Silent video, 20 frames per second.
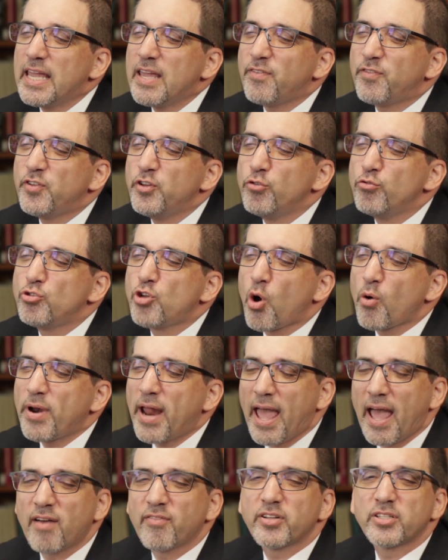if you don't
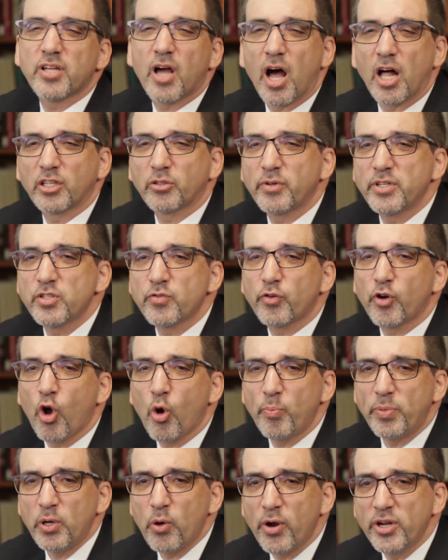have a tolerance for
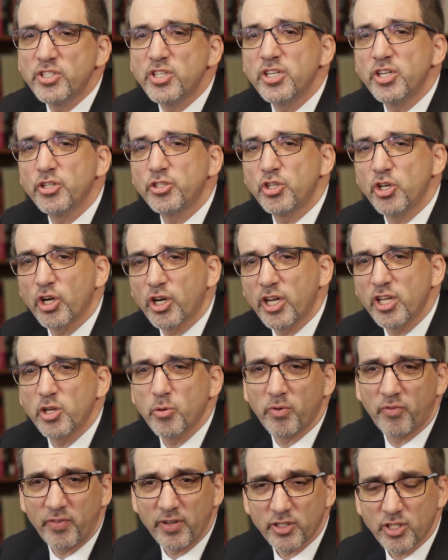opioids and you took it,
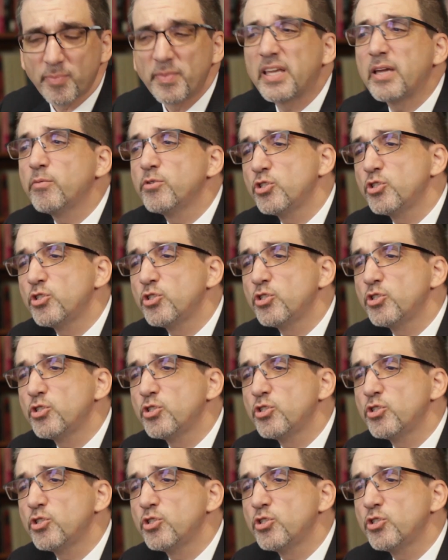you would feel something.